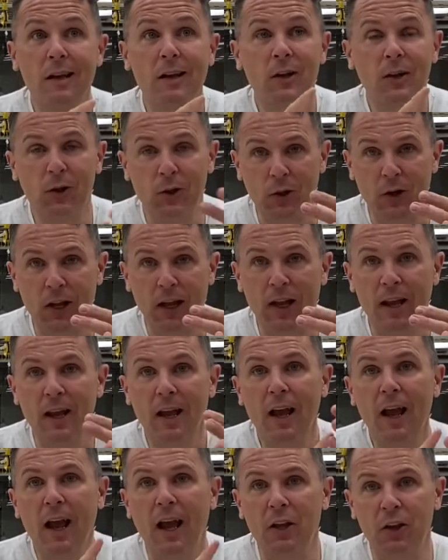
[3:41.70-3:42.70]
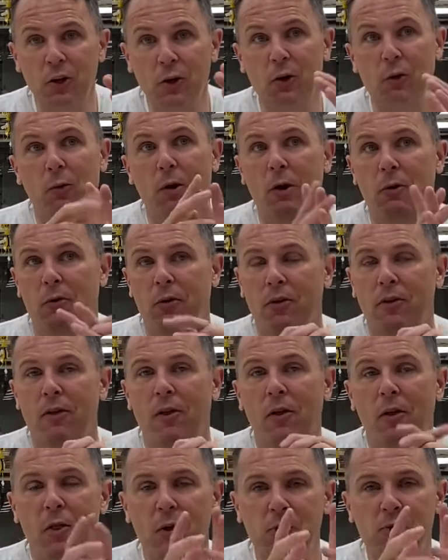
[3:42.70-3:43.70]
learning, and your growth.
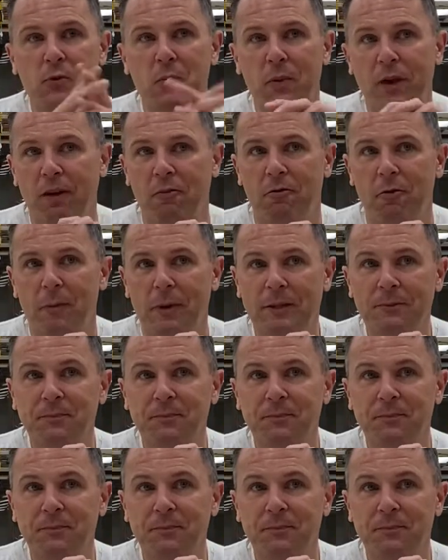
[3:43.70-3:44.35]
Those are big for me.